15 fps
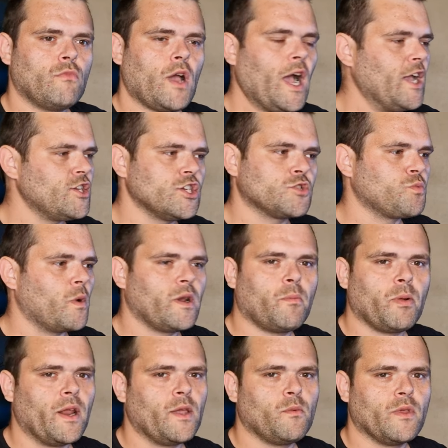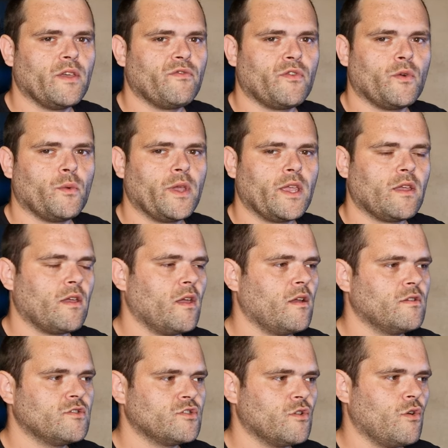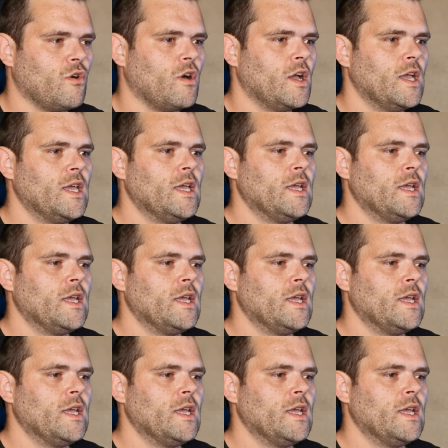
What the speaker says: I just want to play with it for a week. So,